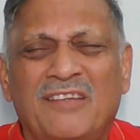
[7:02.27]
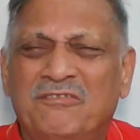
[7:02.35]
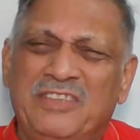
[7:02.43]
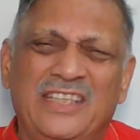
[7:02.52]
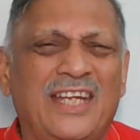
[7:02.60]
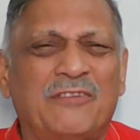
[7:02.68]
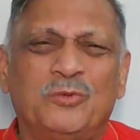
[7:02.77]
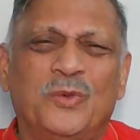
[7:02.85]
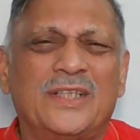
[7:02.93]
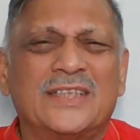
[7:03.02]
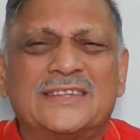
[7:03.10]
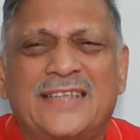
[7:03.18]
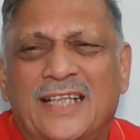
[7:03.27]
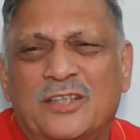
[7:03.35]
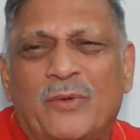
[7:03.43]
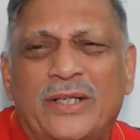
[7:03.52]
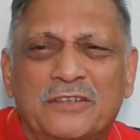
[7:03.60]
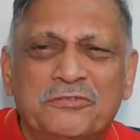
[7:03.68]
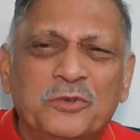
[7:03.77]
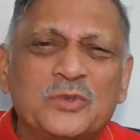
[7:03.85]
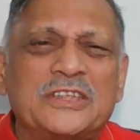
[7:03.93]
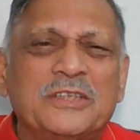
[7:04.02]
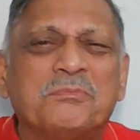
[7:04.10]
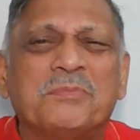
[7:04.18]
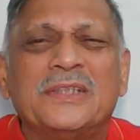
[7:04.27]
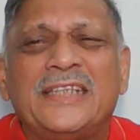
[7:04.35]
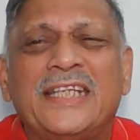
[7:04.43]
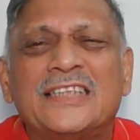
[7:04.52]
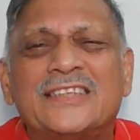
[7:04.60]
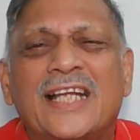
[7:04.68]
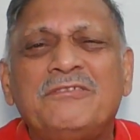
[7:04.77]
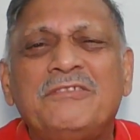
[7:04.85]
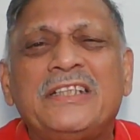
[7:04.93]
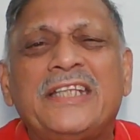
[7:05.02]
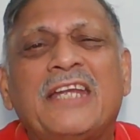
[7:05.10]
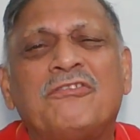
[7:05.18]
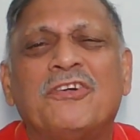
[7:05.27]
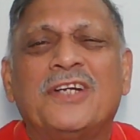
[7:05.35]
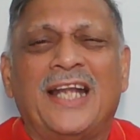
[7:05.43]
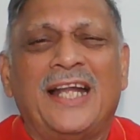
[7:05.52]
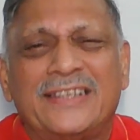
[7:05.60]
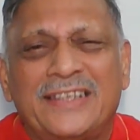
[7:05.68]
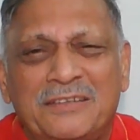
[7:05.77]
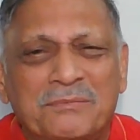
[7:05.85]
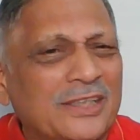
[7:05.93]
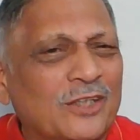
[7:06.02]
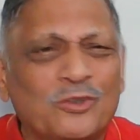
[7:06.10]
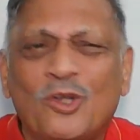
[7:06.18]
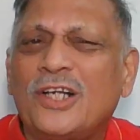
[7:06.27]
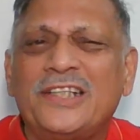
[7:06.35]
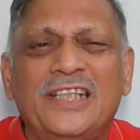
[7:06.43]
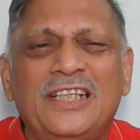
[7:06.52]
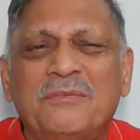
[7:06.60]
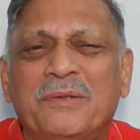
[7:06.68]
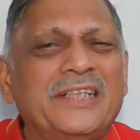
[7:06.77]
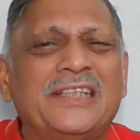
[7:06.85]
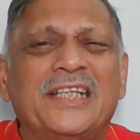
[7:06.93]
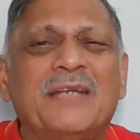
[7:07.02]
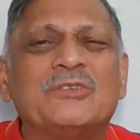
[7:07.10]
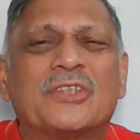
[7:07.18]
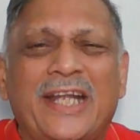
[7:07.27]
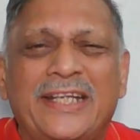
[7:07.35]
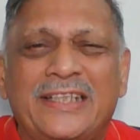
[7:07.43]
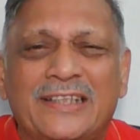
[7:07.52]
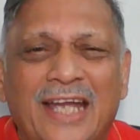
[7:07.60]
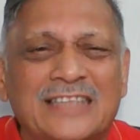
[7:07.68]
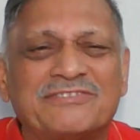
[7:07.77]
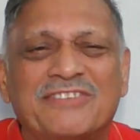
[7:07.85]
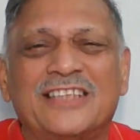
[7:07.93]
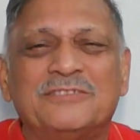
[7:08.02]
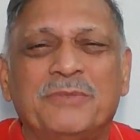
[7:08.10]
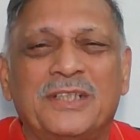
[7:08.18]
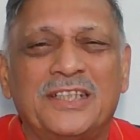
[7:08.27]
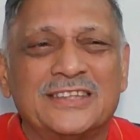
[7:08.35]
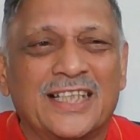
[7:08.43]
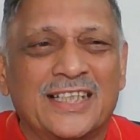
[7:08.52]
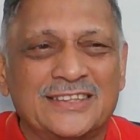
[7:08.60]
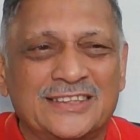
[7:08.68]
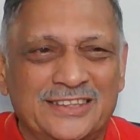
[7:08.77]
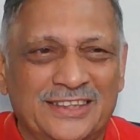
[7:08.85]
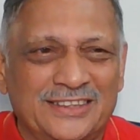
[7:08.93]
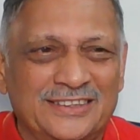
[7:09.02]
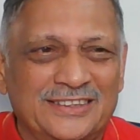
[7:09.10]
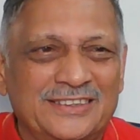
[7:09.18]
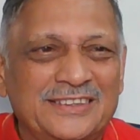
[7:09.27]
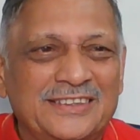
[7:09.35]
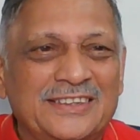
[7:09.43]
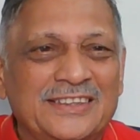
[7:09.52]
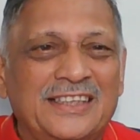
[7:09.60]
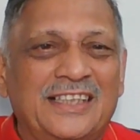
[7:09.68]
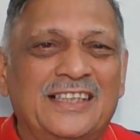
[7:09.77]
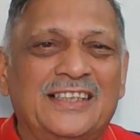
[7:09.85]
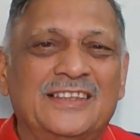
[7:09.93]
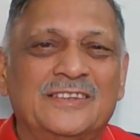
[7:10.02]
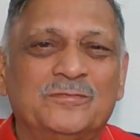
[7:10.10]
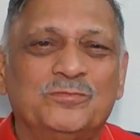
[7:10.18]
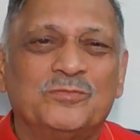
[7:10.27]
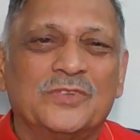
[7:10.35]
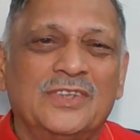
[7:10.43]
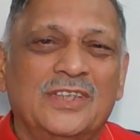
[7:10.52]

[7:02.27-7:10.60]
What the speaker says: we have to understand quite a few simple things that we take for granted but are not really many times right as far as mirrors are concerned. Um,